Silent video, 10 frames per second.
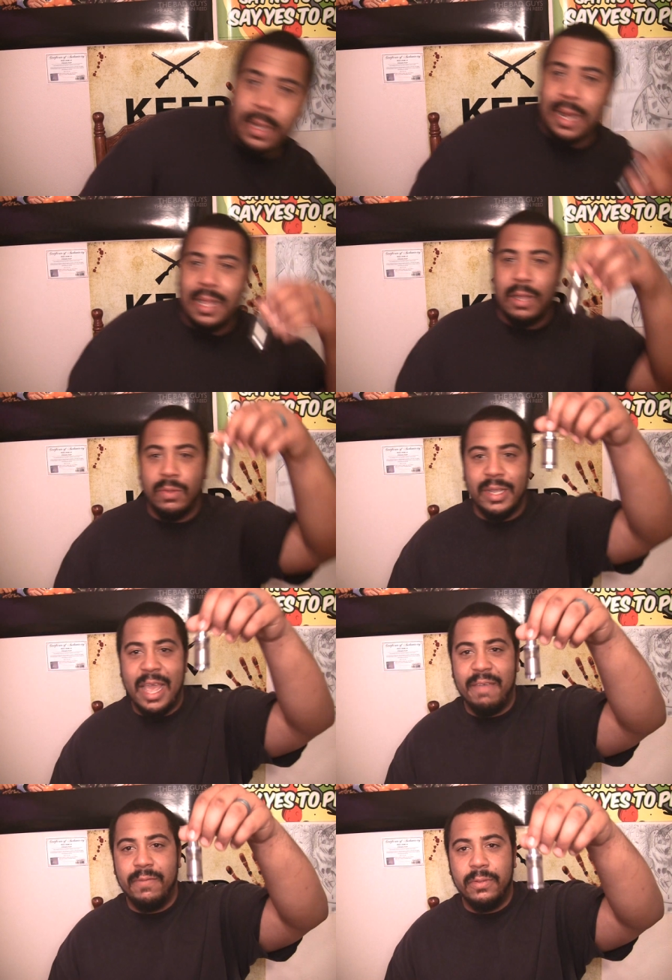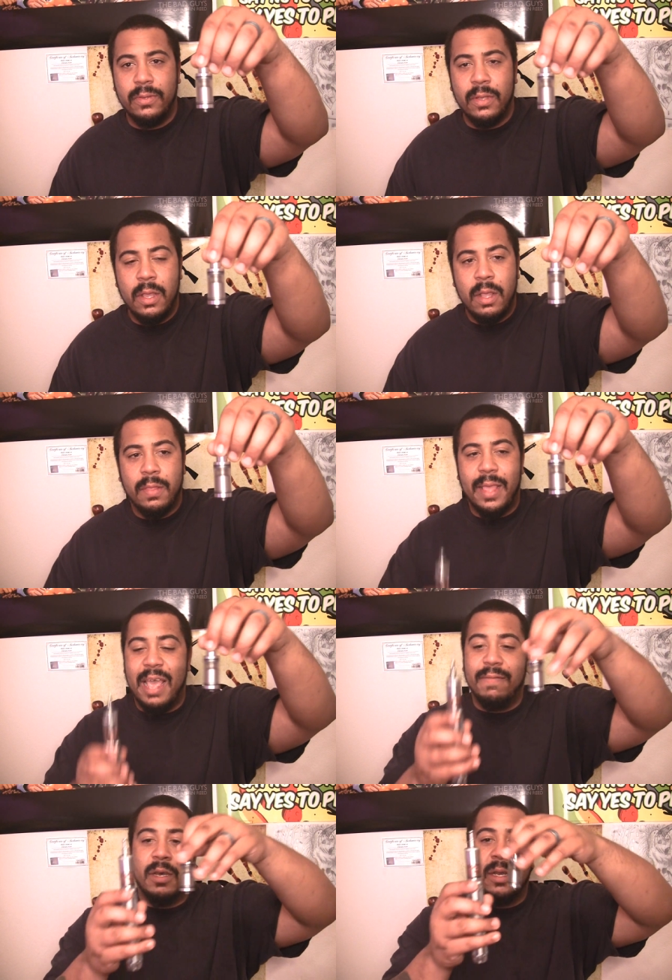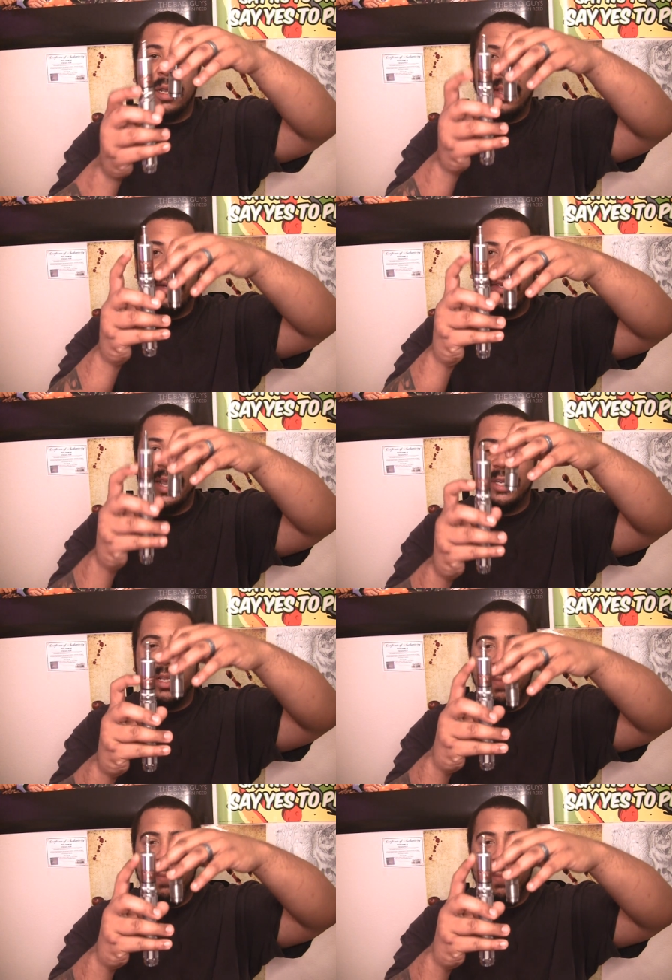Kind of like on the Kayfuns, they have a clear section